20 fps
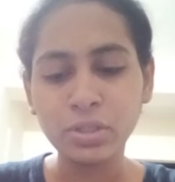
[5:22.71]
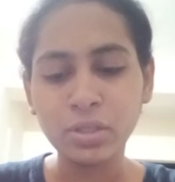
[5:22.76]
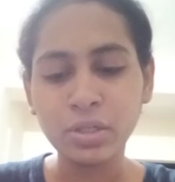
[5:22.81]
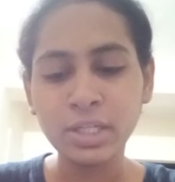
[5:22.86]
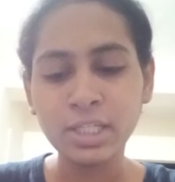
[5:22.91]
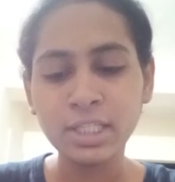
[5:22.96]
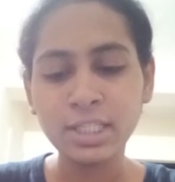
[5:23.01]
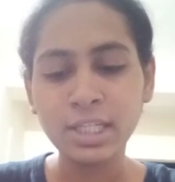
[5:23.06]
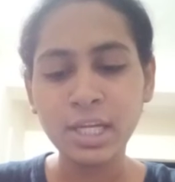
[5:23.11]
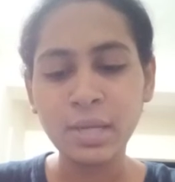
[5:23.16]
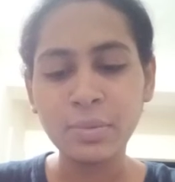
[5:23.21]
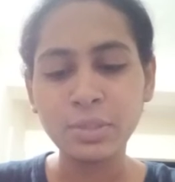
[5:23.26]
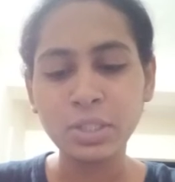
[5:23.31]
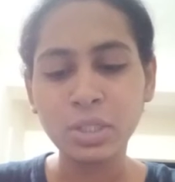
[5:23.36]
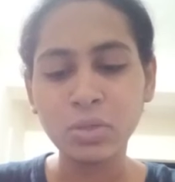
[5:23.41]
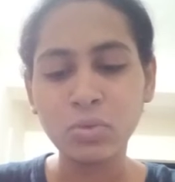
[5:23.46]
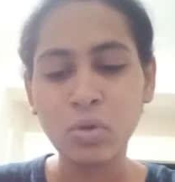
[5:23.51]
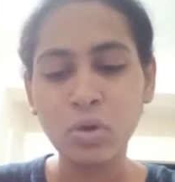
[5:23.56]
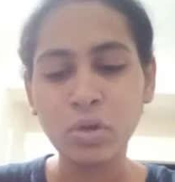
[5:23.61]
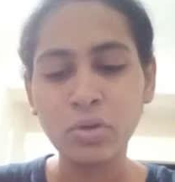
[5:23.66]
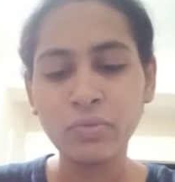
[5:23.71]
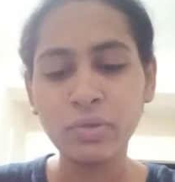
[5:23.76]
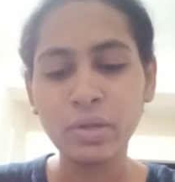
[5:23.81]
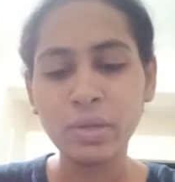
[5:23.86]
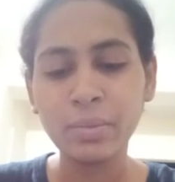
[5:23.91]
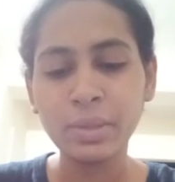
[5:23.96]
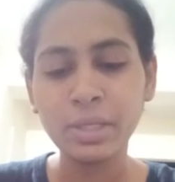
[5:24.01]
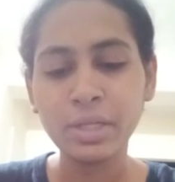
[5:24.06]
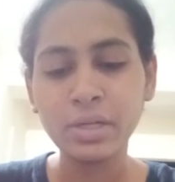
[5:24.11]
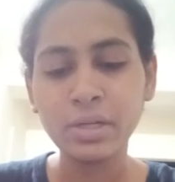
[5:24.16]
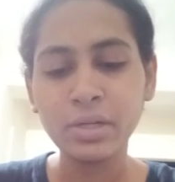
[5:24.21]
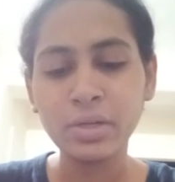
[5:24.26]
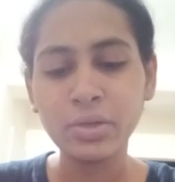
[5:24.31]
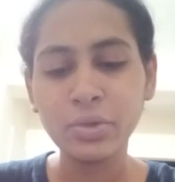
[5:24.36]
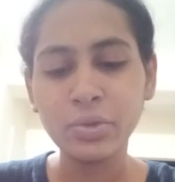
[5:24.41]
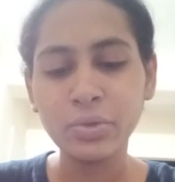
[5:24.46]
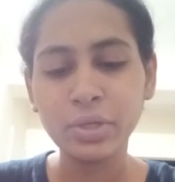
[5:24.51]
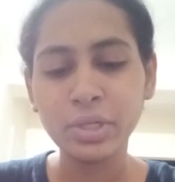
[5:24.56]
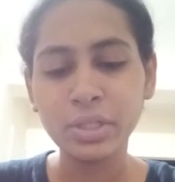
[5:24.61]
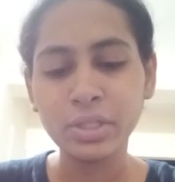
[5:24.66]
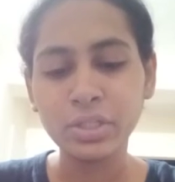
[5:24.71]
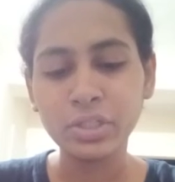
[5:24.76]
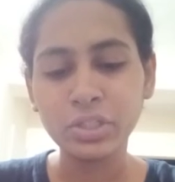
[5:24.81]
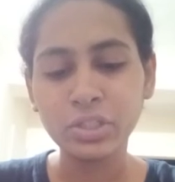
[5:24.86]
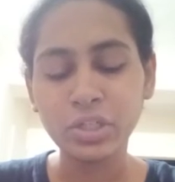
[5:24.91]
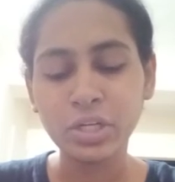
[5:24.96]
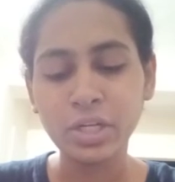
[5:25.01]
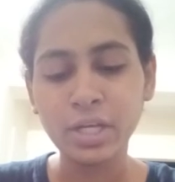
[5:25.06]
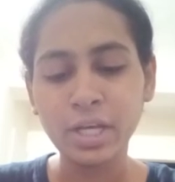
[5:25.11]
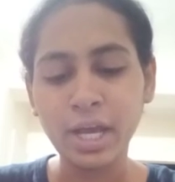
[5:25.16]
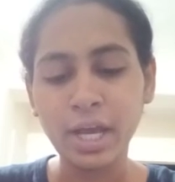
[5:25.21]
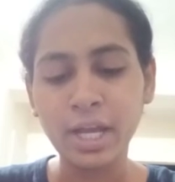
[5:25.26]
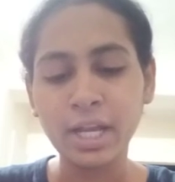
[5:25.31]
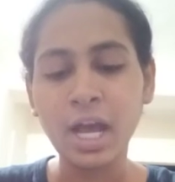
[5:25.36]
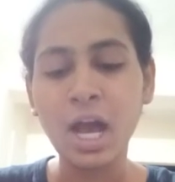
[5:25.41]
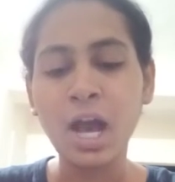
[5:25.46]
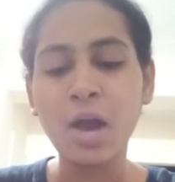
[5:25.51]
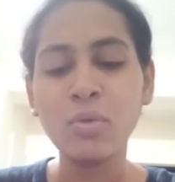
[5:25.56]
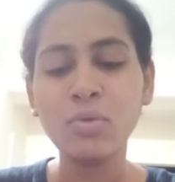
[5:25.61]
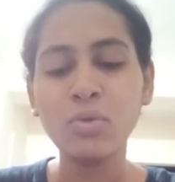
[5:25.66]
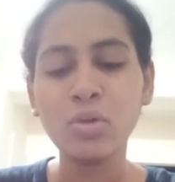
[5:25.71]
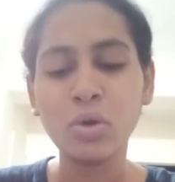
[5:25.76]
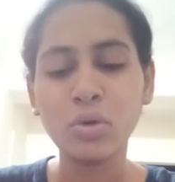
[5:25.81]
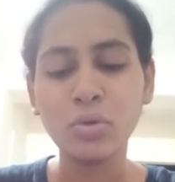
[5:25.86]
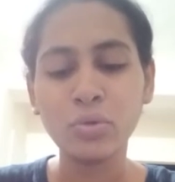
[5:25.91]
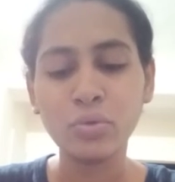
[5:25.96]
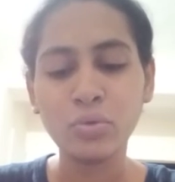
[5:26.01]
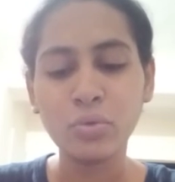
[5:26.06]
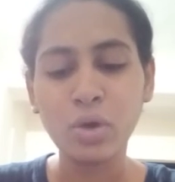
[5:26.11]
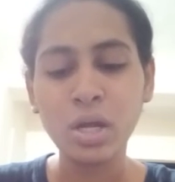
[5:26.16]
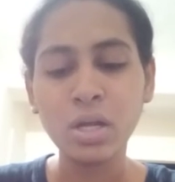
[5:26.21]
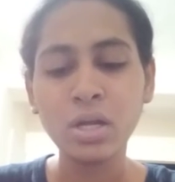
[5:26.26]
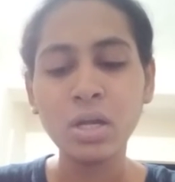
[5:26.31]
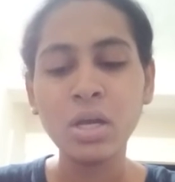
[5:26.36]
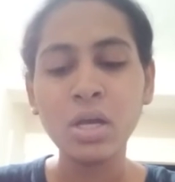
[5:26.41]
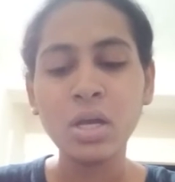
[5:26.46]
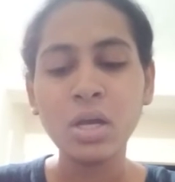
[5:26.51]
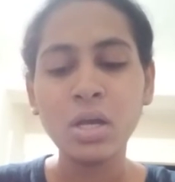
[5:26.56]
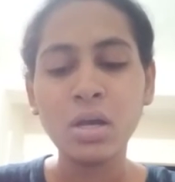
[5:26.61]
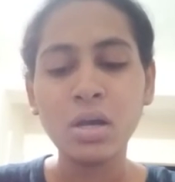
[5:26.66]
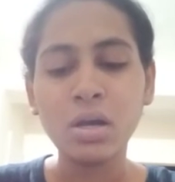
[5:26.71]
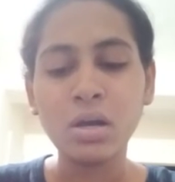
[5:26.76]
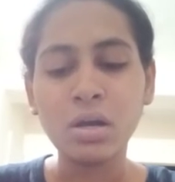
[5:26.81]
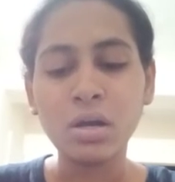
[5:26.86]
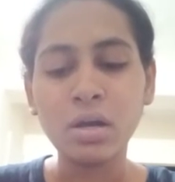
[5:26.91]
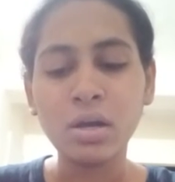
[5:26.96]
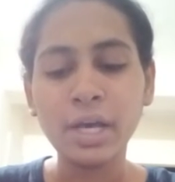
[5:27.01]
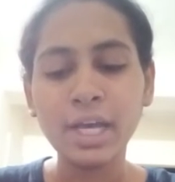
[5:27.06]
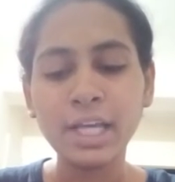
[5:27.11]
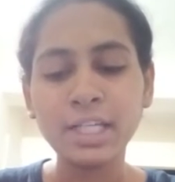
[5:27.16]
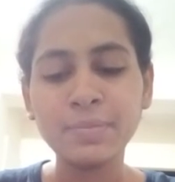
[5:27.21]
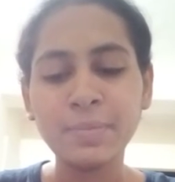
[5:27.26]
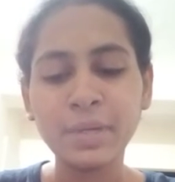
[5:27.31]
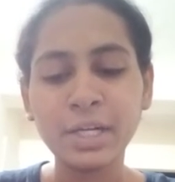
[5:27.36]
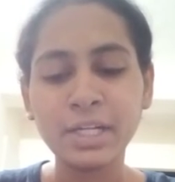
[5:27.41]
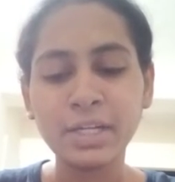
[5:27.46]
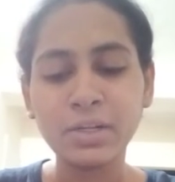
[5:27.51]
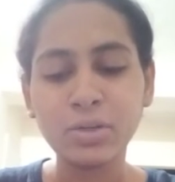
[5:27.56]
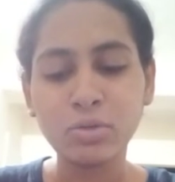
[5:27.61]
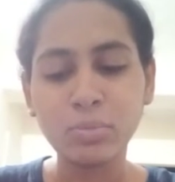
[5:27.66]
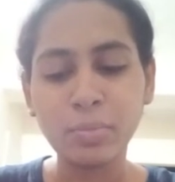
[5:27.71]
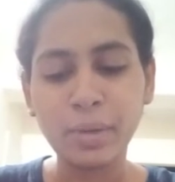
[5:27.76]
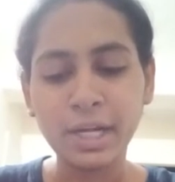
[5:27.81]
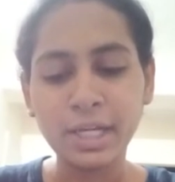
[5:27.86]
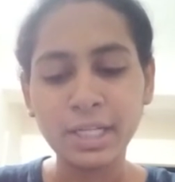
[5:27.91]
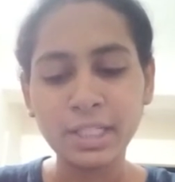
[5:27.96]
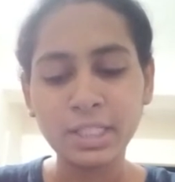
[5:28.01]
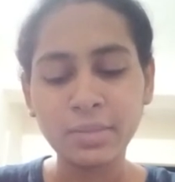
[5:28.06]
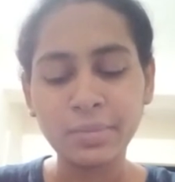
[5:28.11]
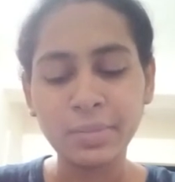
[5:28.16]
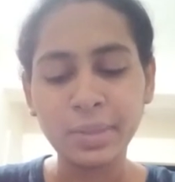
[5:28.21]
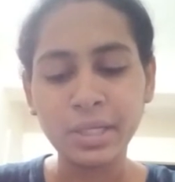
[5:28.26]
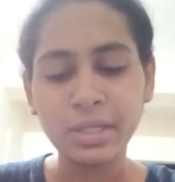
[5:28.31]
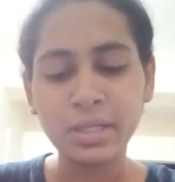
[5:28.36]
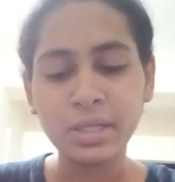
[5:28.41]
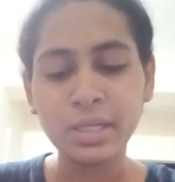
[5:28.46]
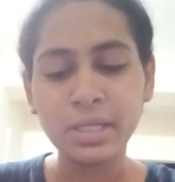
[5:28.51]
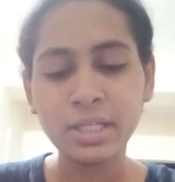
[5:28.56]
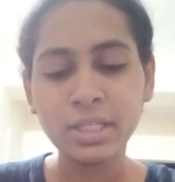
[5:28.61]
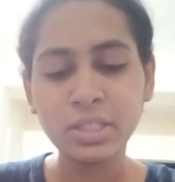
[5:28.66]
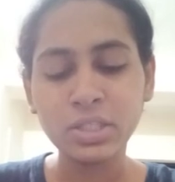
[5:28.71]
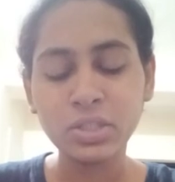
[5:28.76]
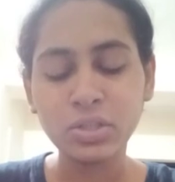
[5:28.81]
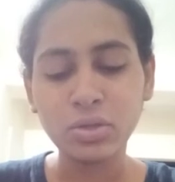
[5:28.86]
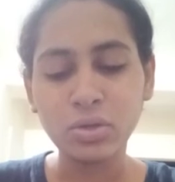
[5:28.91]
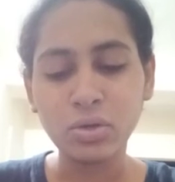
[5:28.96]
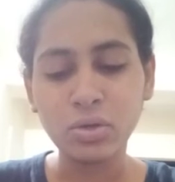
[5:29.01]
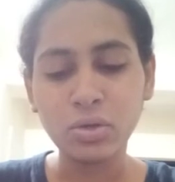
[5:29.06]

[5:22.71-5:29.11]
a description what will be the done during the study and how long you are expected to participate, the risk